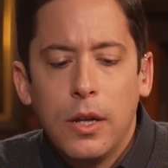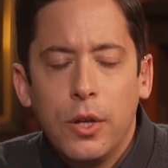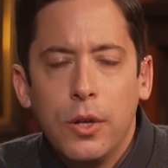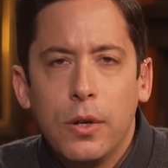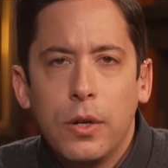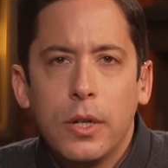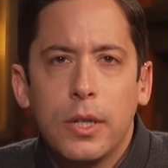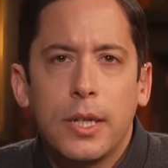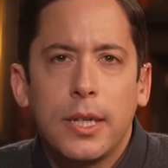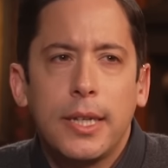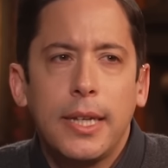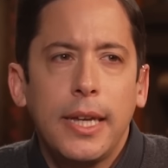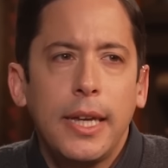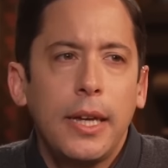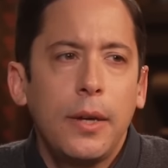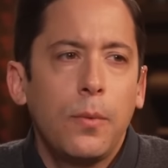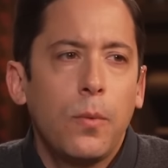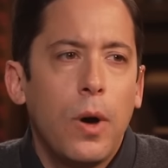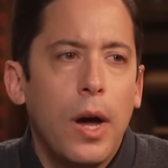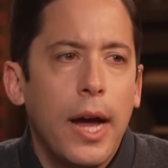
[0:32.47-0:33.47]
You could
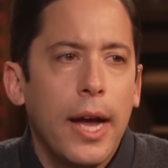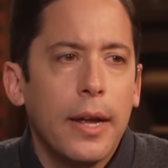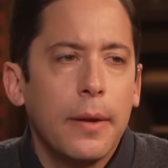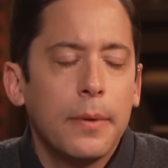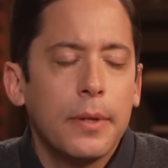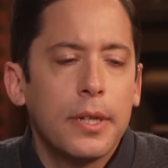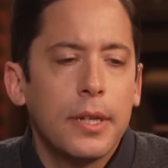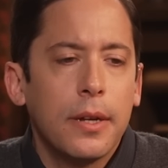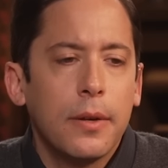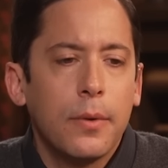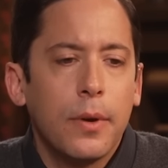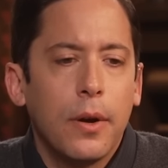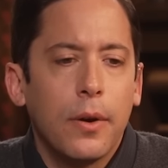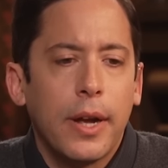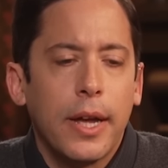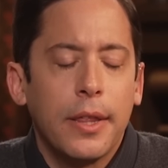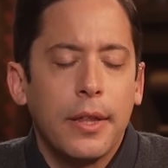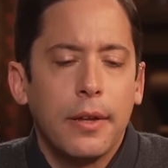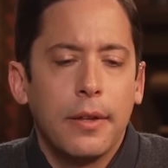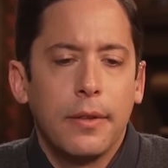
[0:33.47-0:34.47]
see why and say, well,
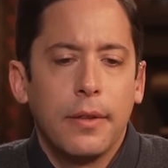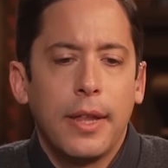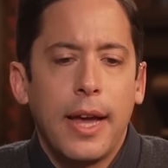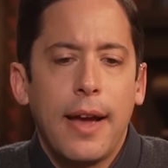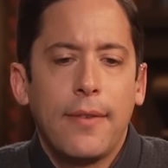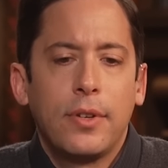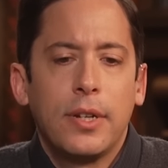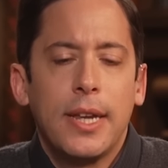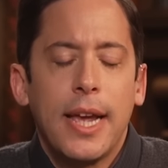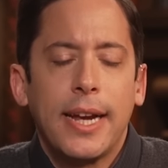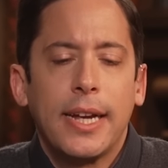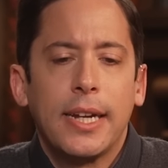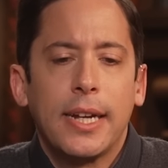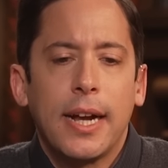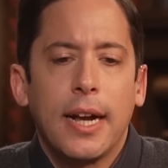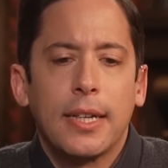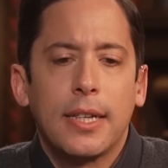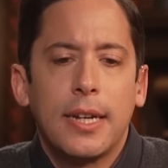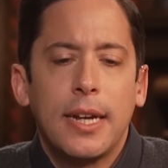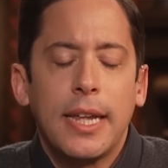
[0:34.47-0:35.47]
okay, that they have to take into
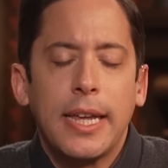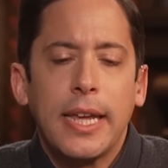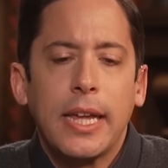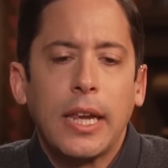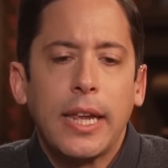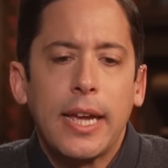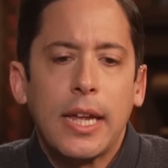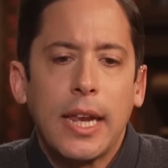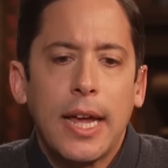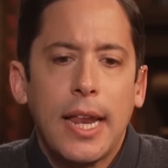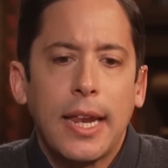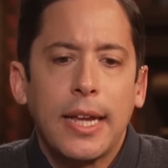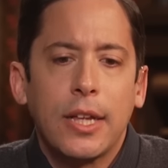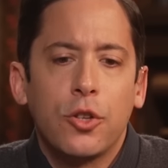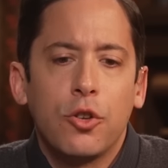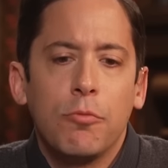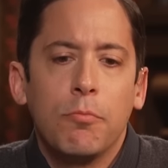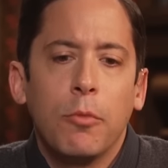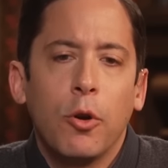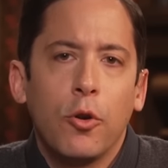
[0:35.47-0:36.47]
custody illegal
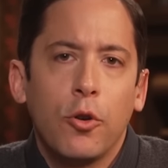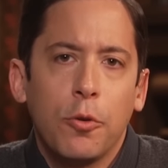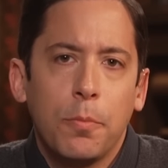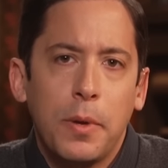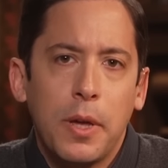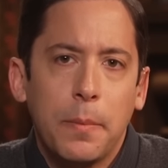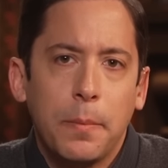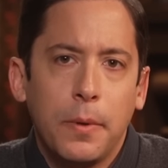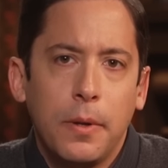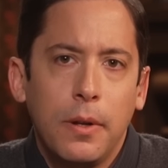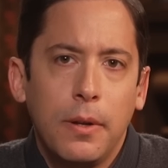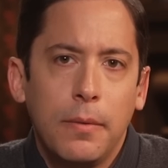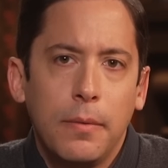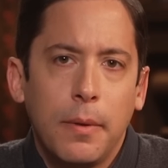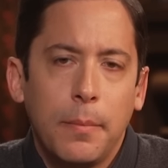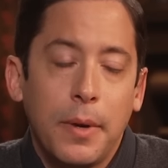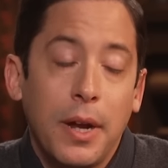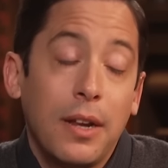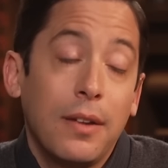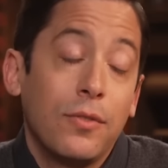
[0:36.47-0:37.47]
aliens who murder people.
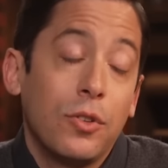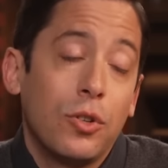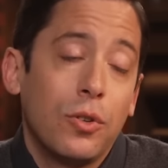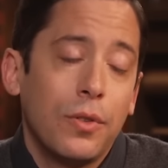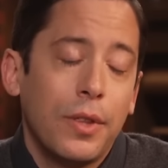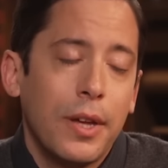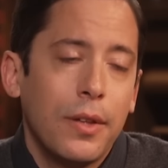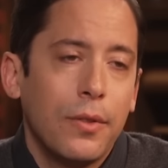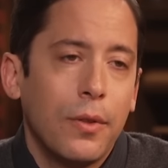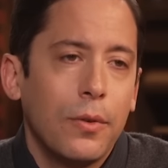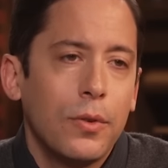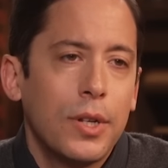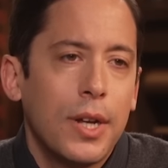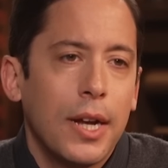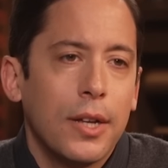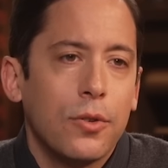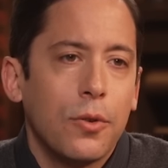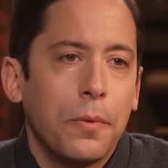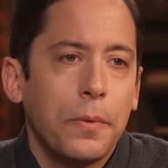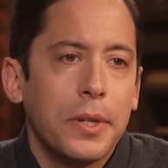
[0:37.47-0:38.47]
I'm not even sure that those
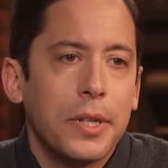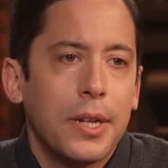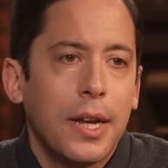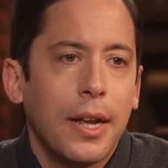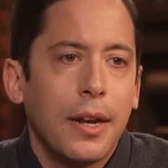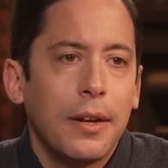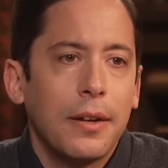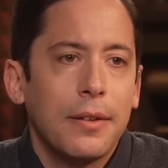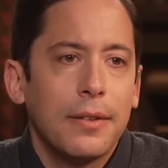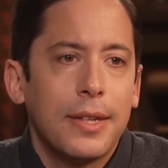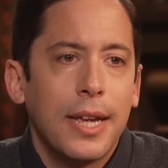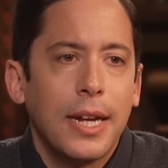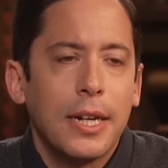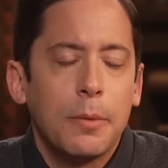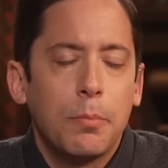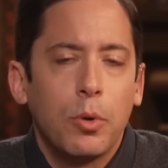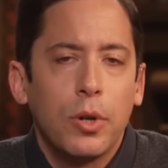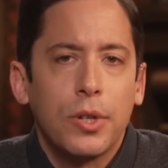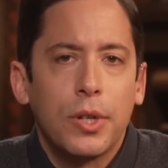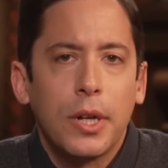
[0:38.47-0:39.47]
guys always get sent
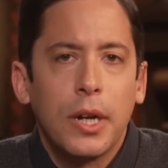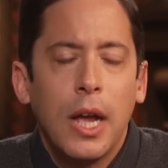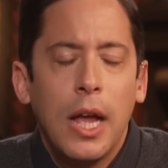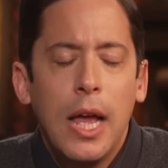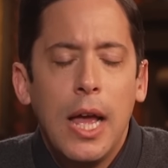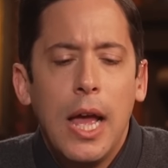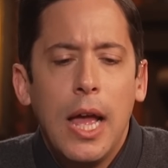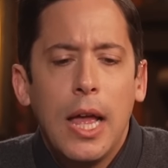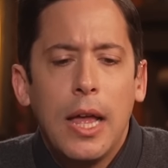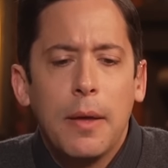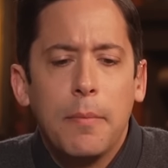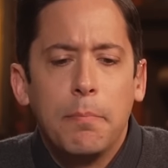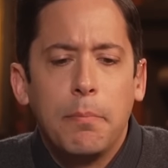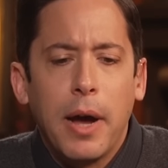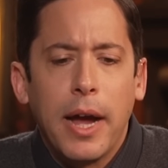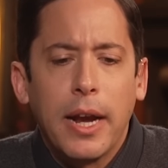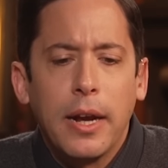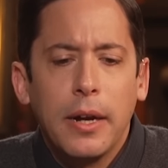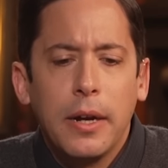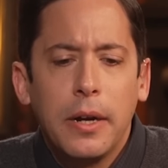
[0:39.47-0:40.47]
to prison.
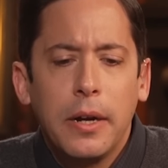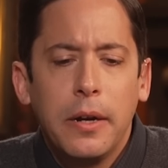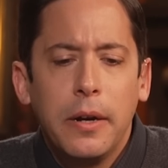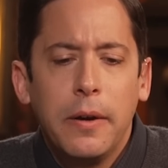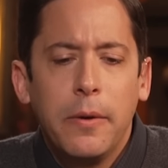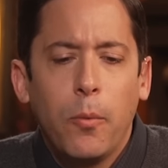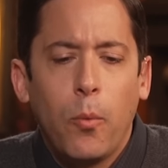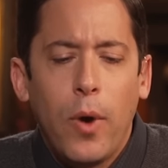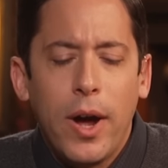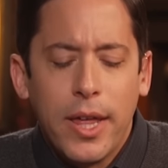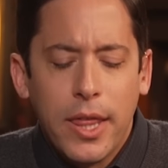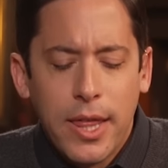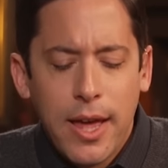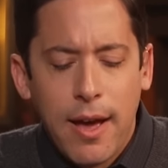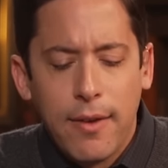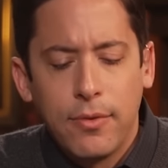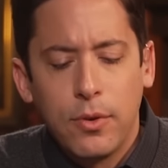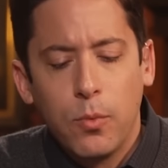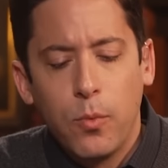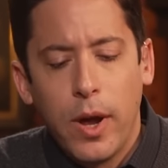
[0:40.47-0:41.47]
But why
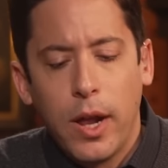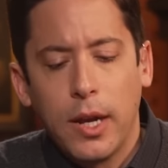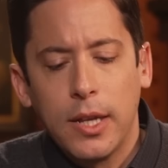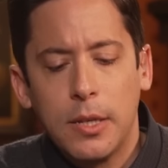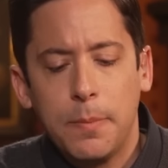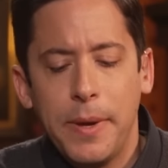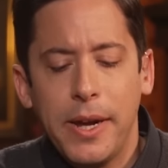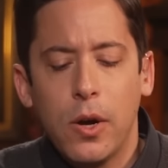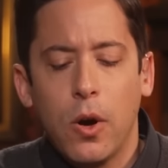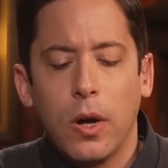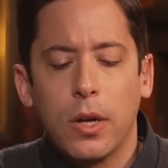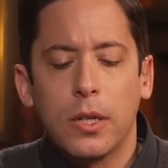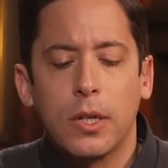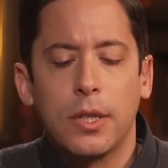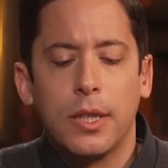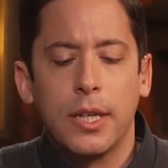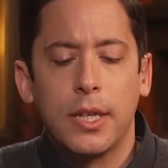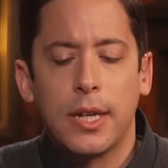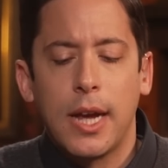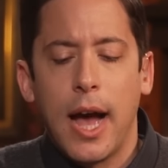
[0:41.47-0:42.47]
theft? Well, it's
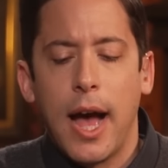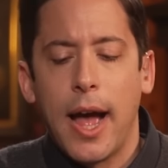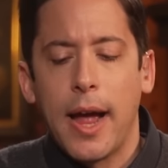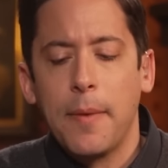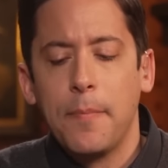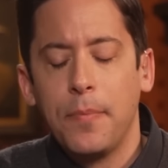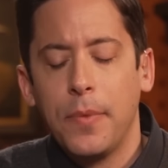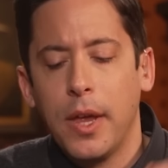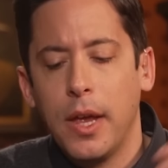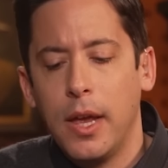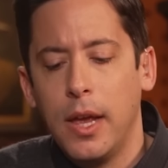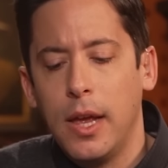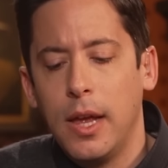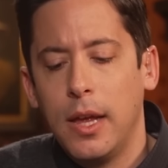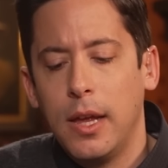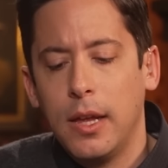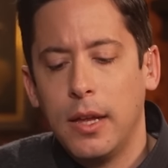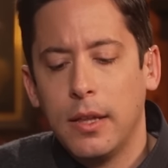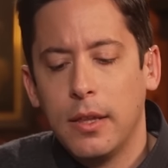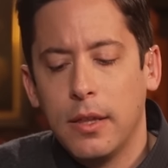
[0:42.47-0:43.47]
because this guy,
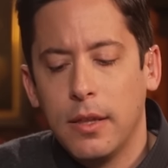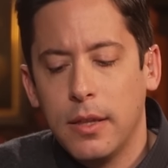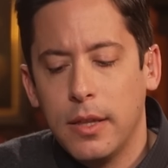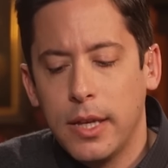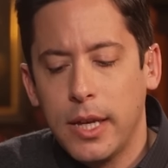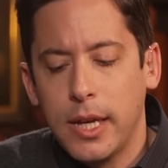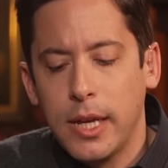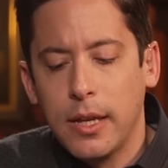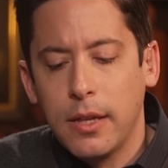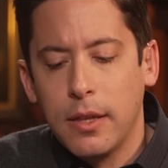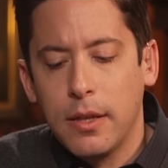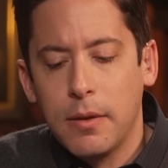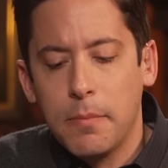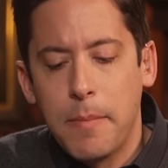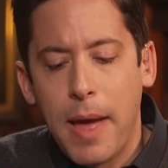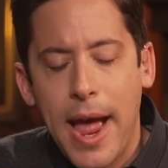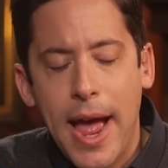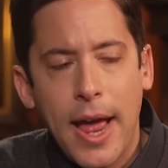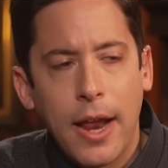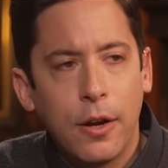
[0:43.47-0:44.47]
the the
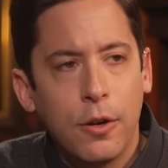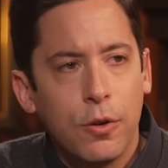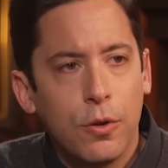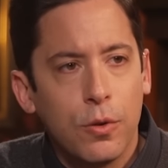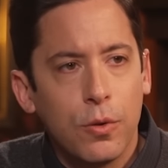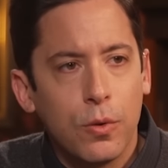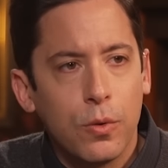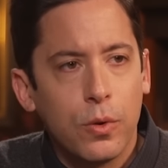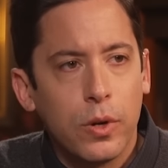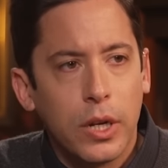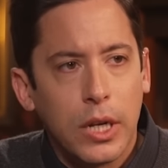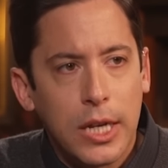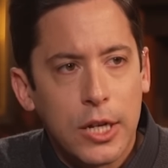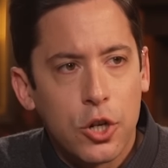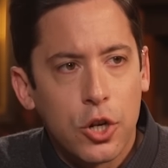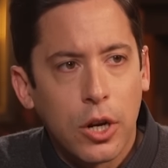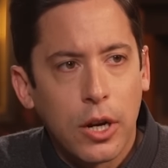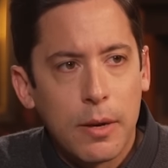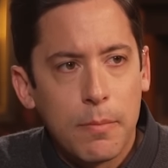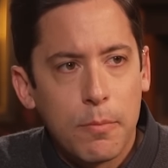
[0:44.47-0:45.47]
man who
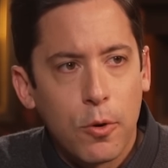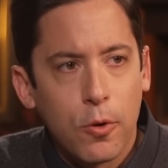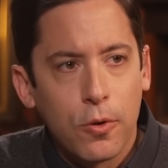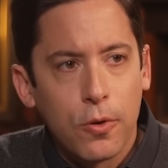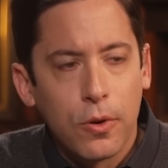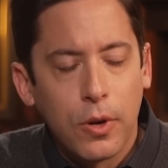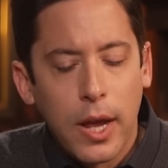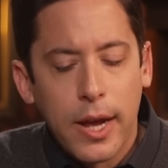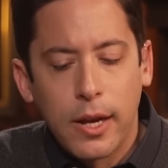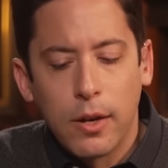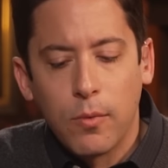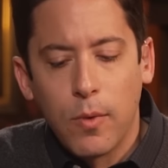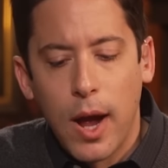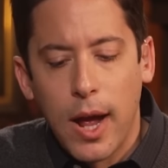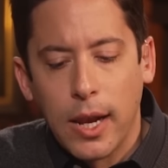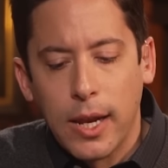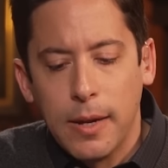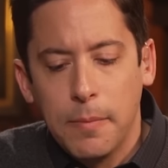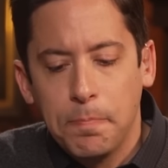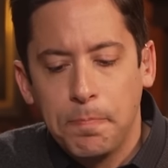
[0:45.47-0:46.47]
allegedly murdered Laken
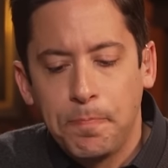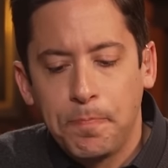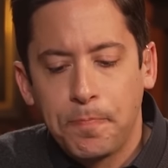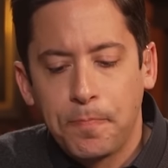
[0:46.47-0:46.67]
Riley,